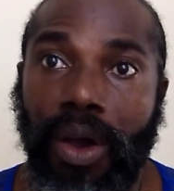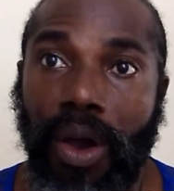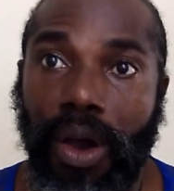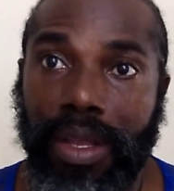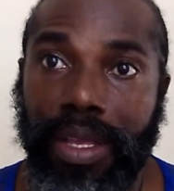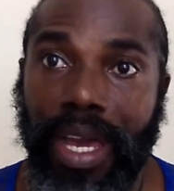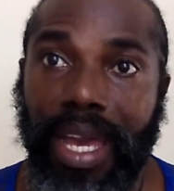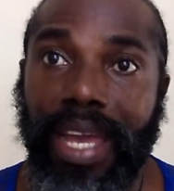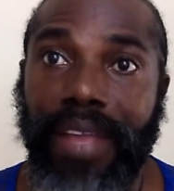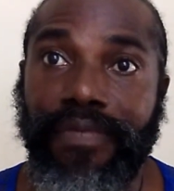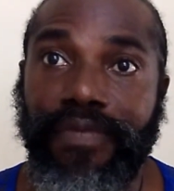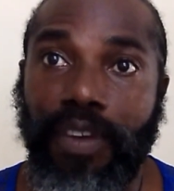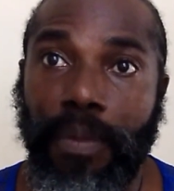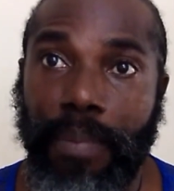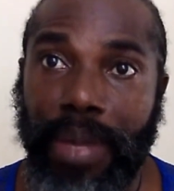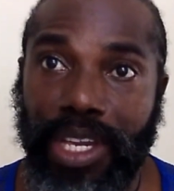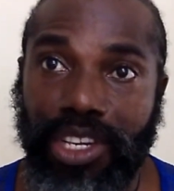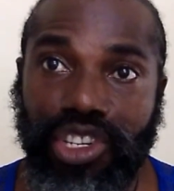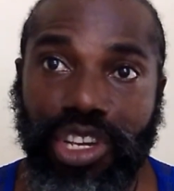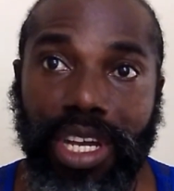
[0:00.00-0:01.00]
other
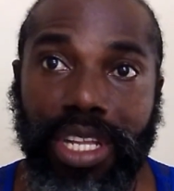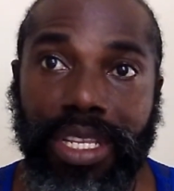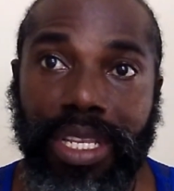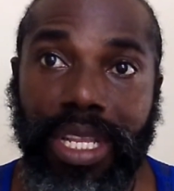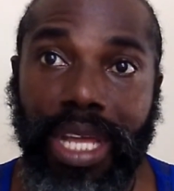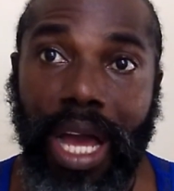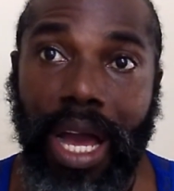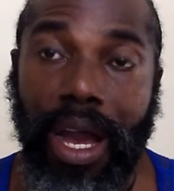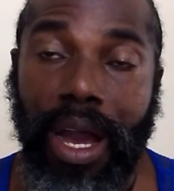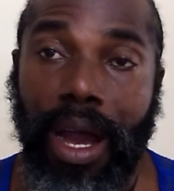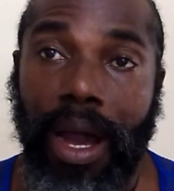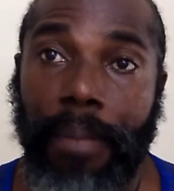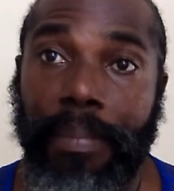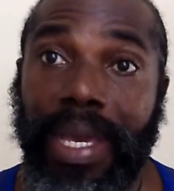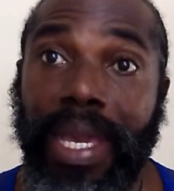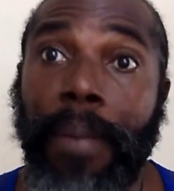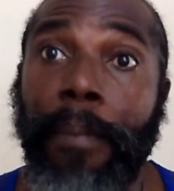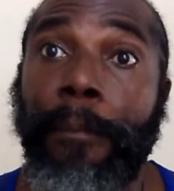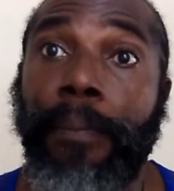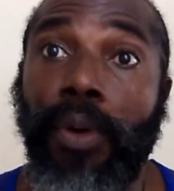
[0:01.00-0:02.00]
information,
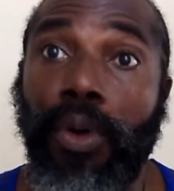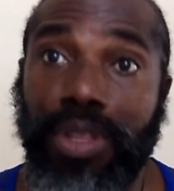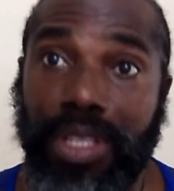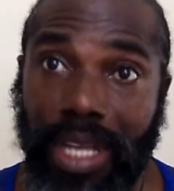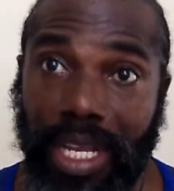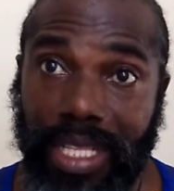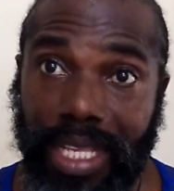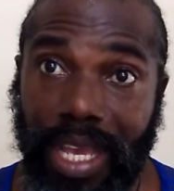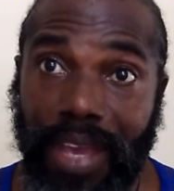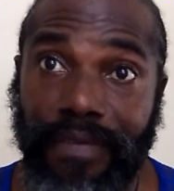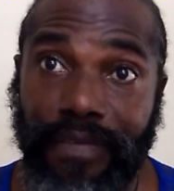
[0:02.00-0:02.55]
important